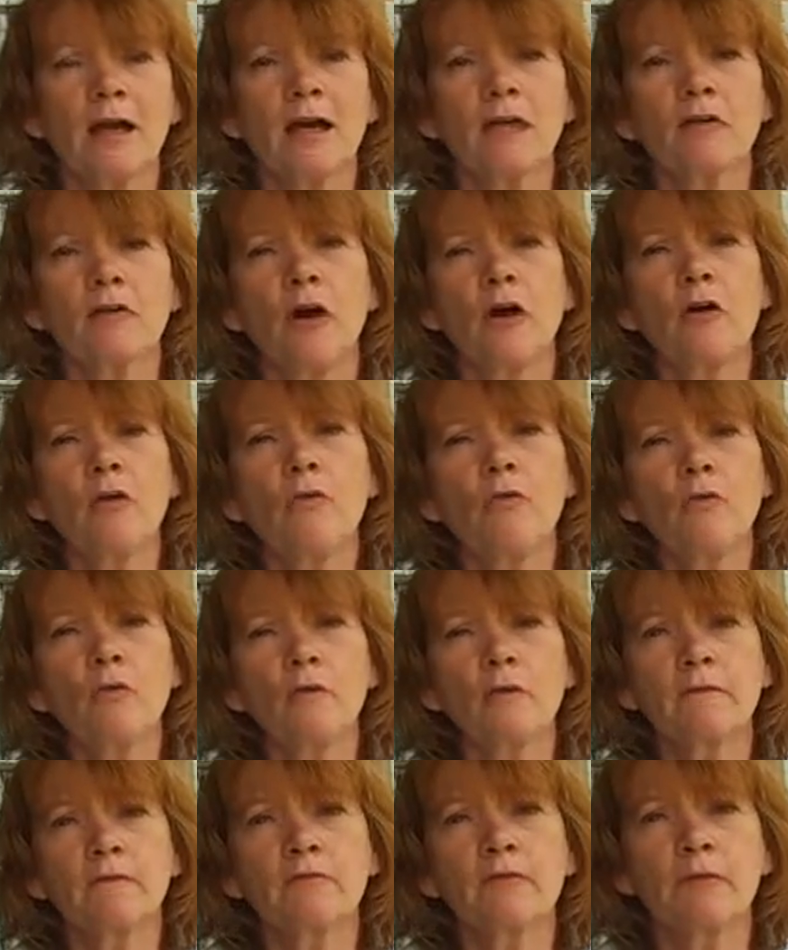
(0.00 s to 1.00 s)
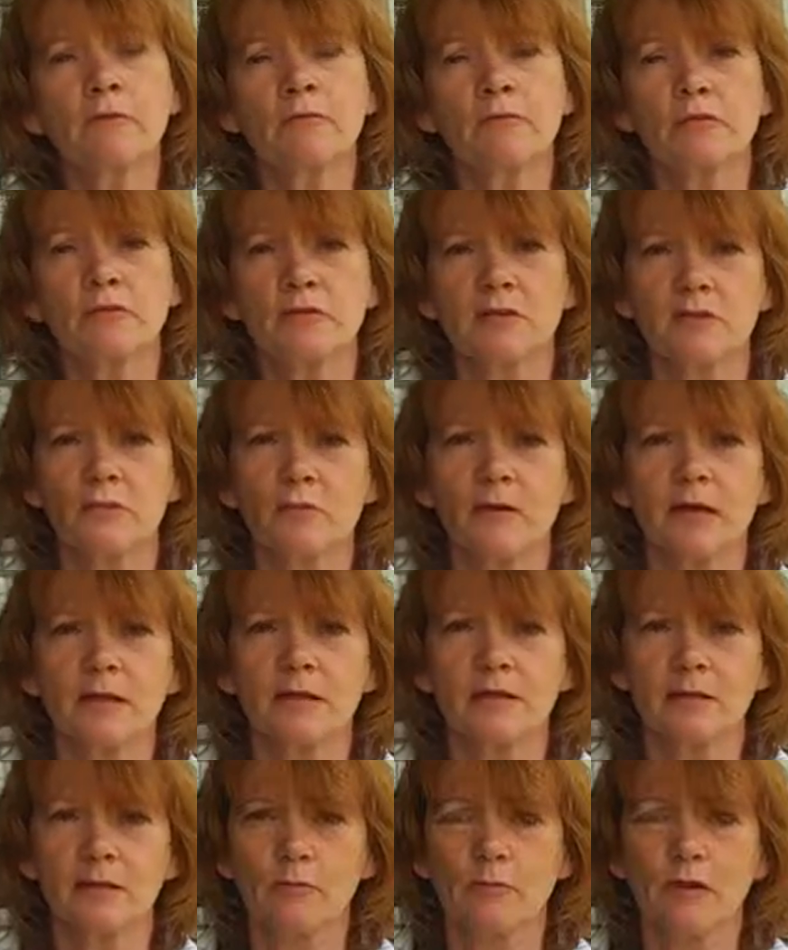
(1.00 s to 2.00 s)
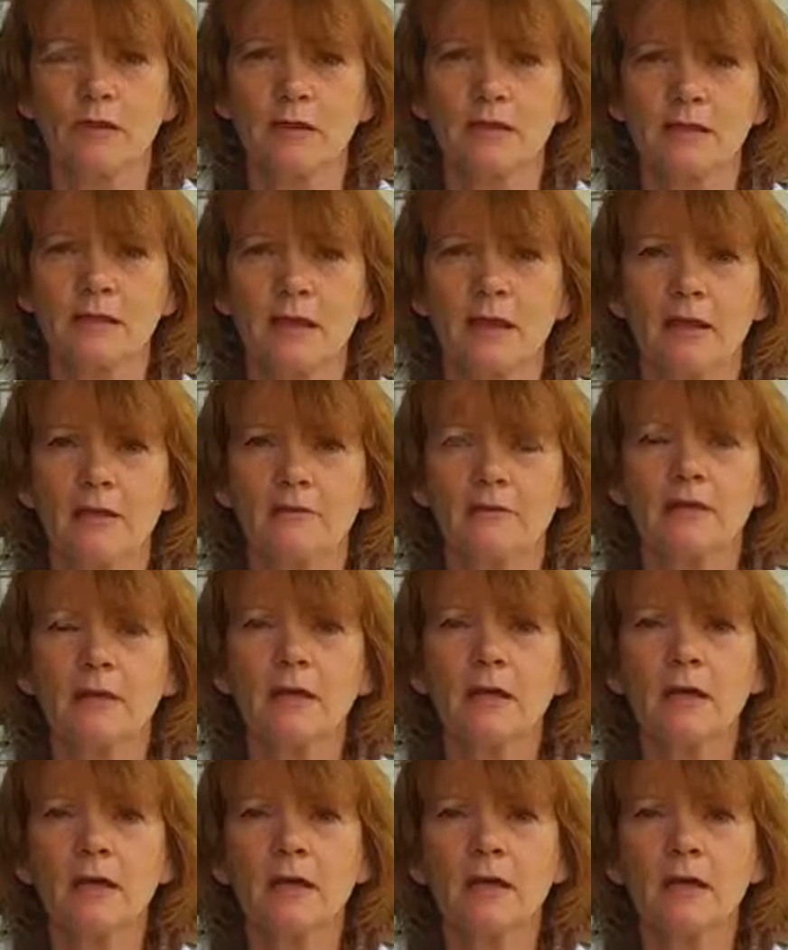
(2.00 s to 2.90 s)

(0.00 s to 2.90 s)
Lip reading: and are all of them put away somewhere safe?